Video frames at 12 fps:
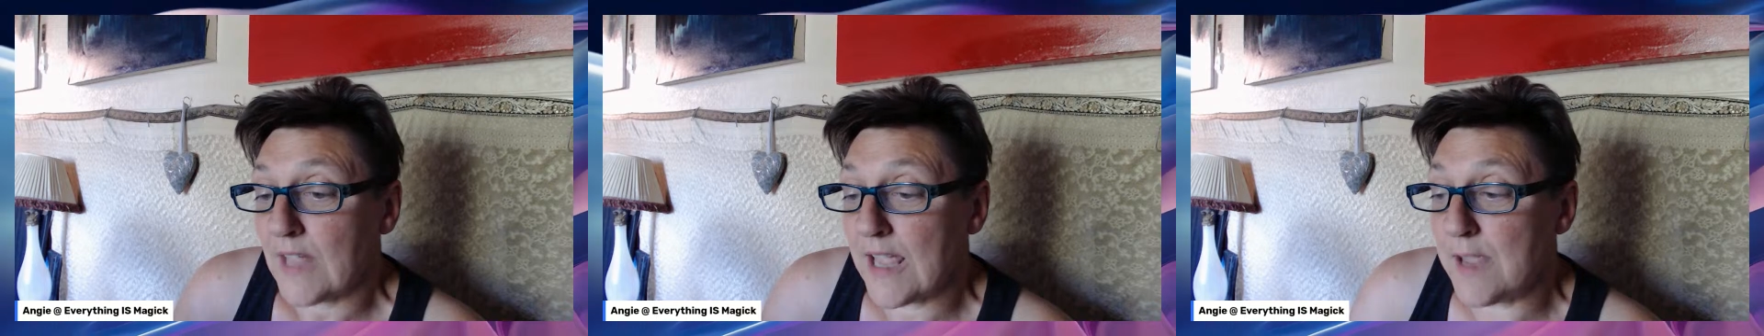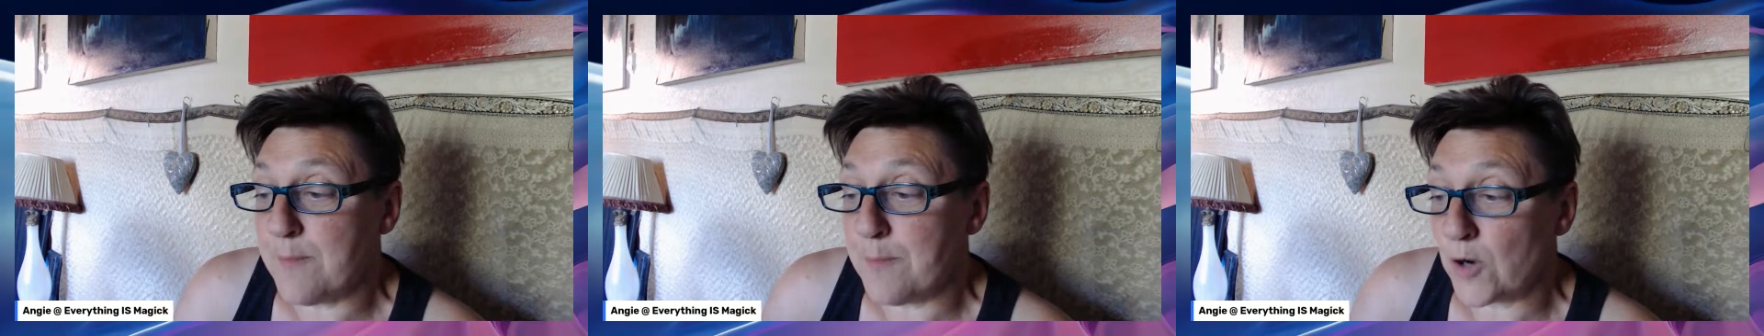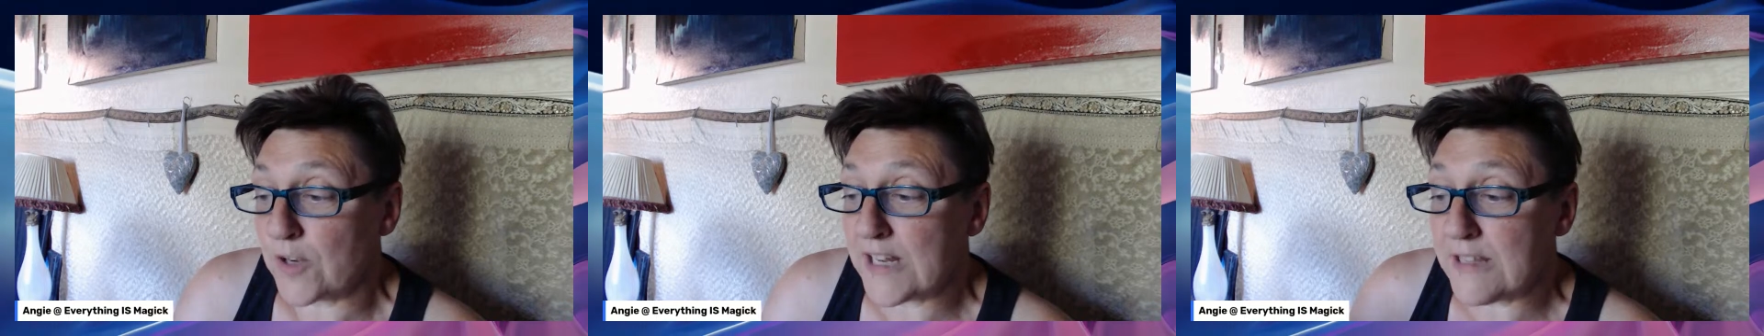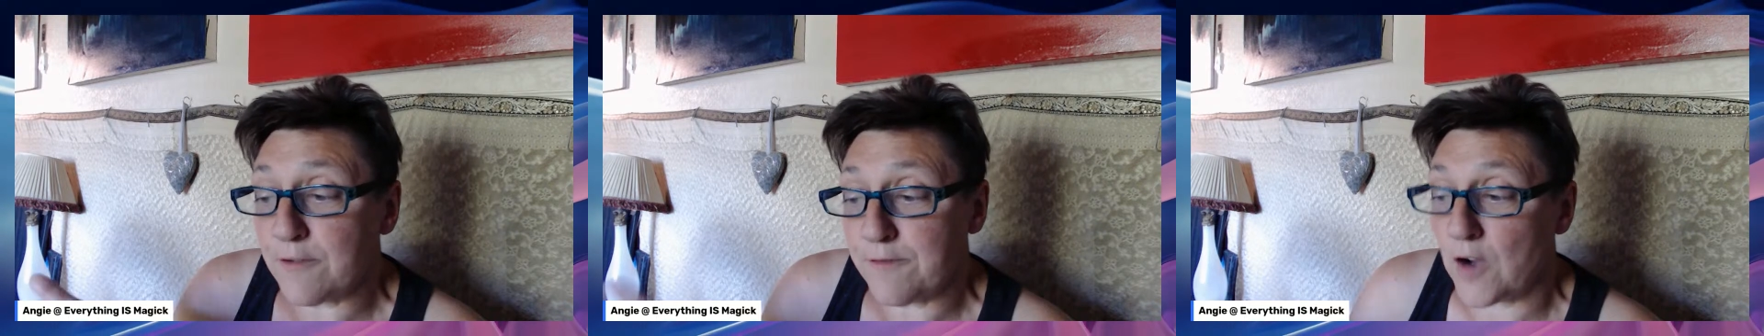embody
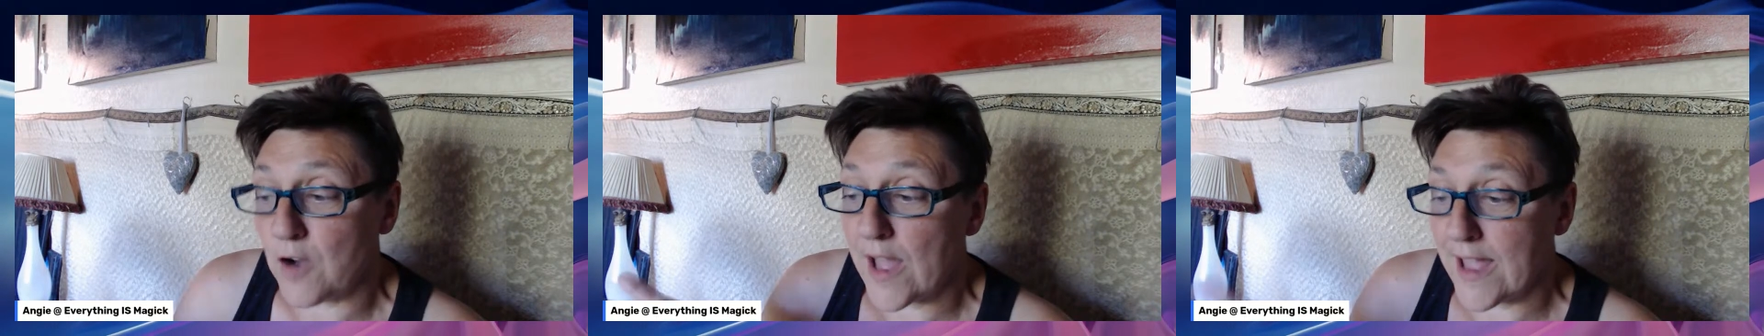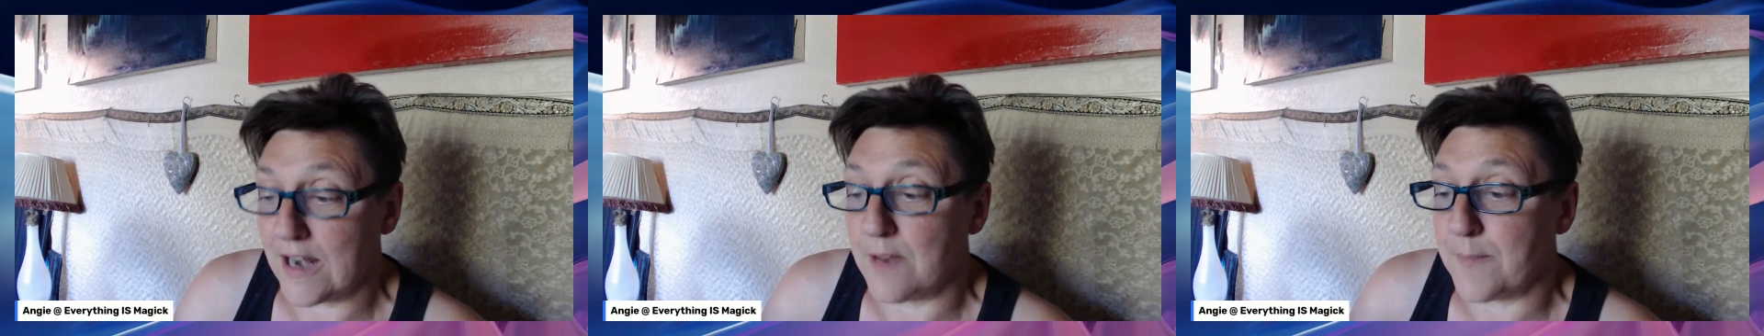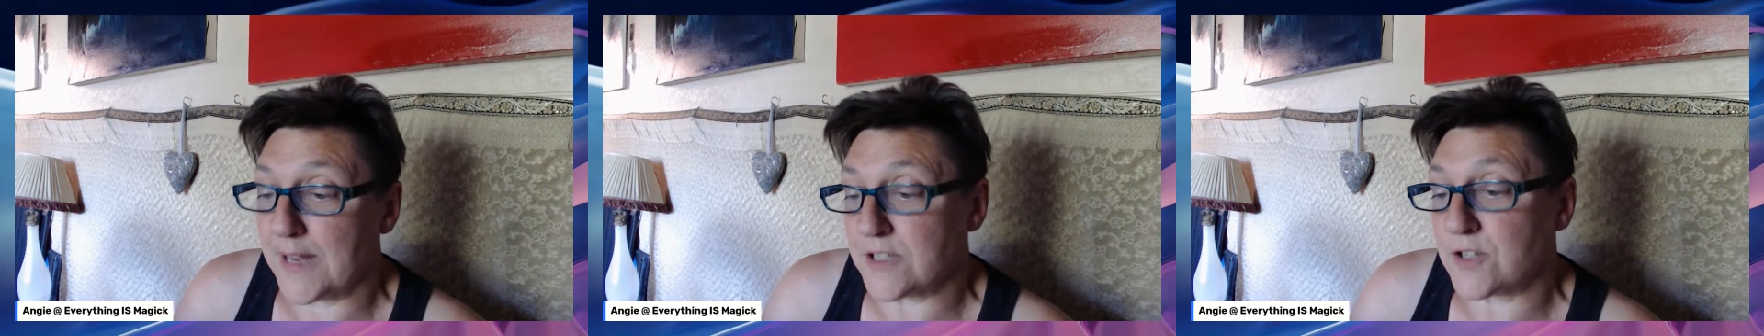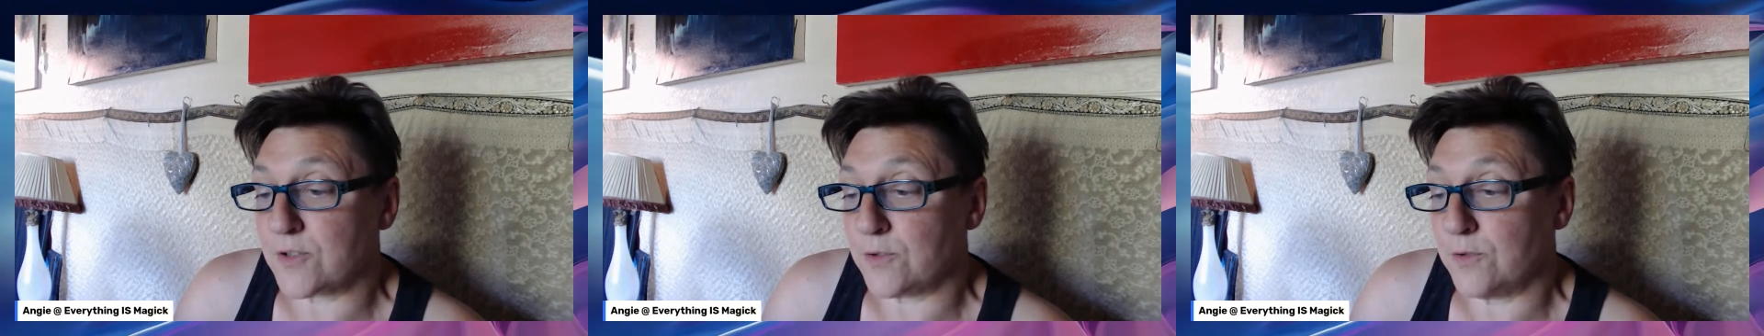the fire
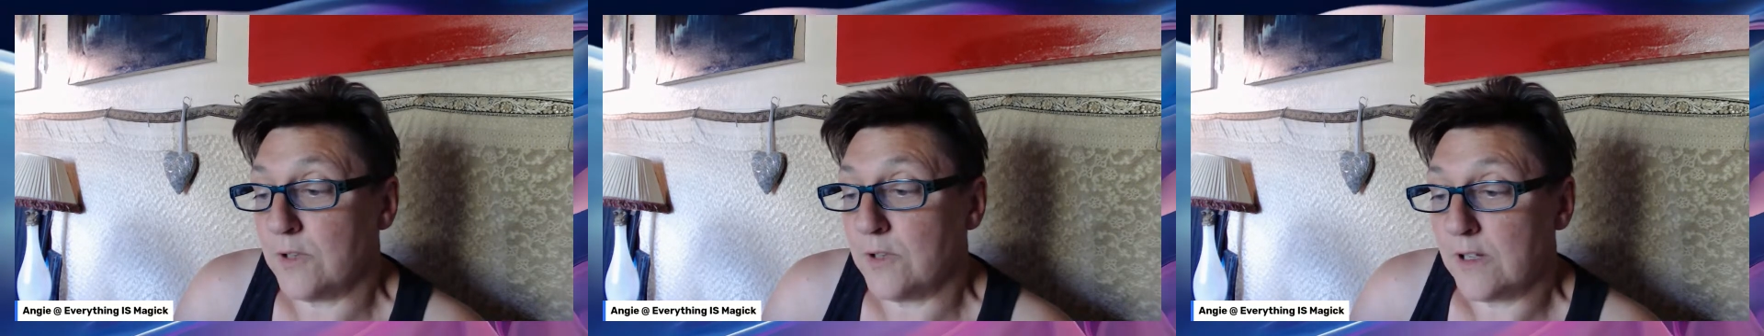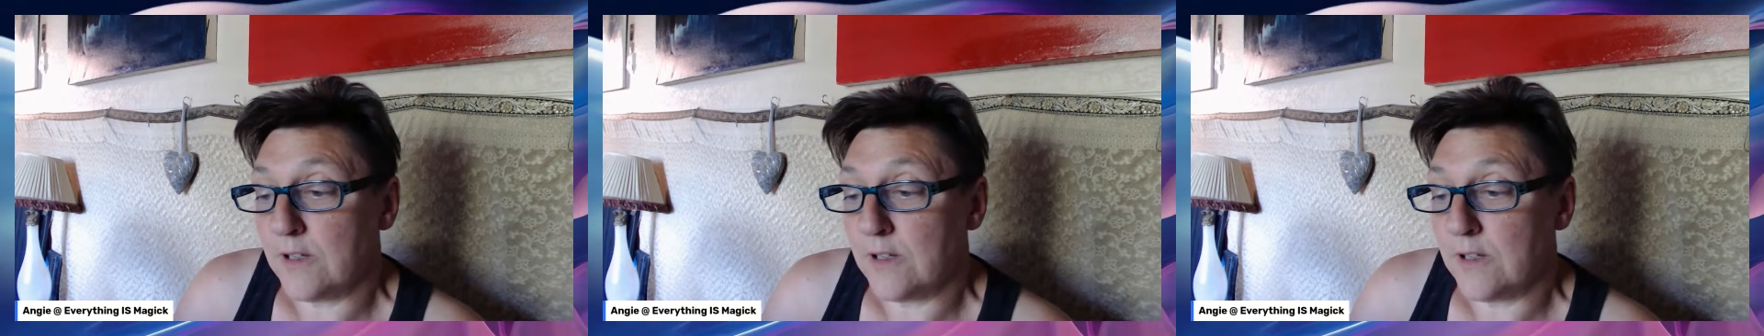elemental.